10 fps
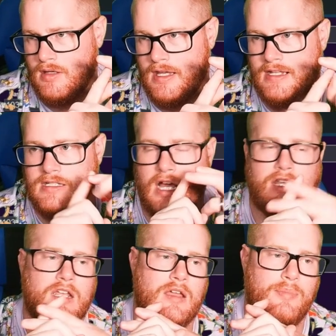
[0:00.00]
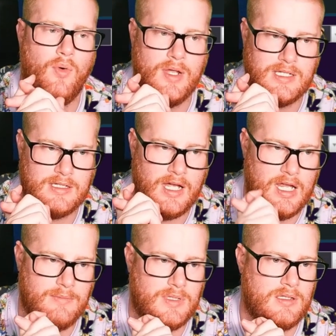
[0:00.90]
It's not going to hit poison
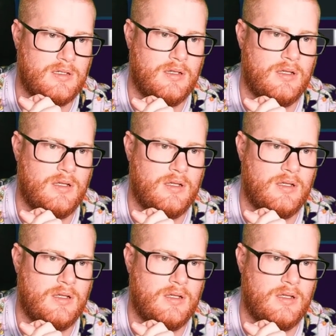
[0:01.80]
types.